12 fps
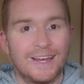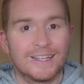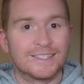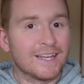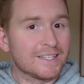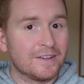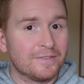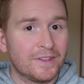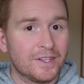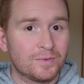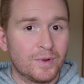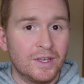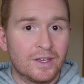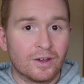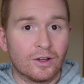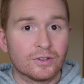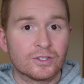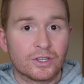So that's it for this week
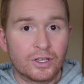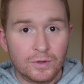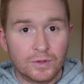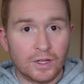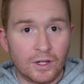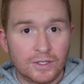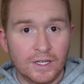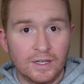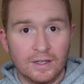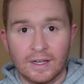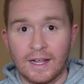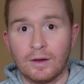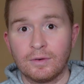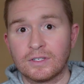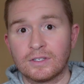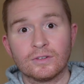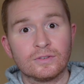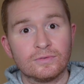on SKU slotting and how
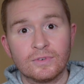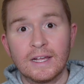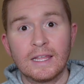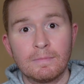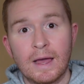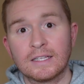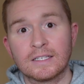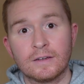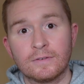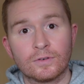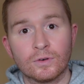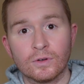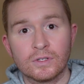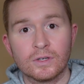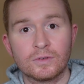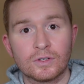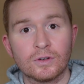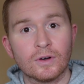it doesn't really matter for
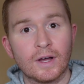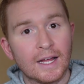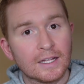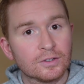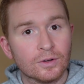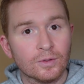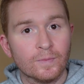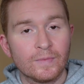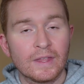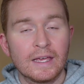AutoStore at all.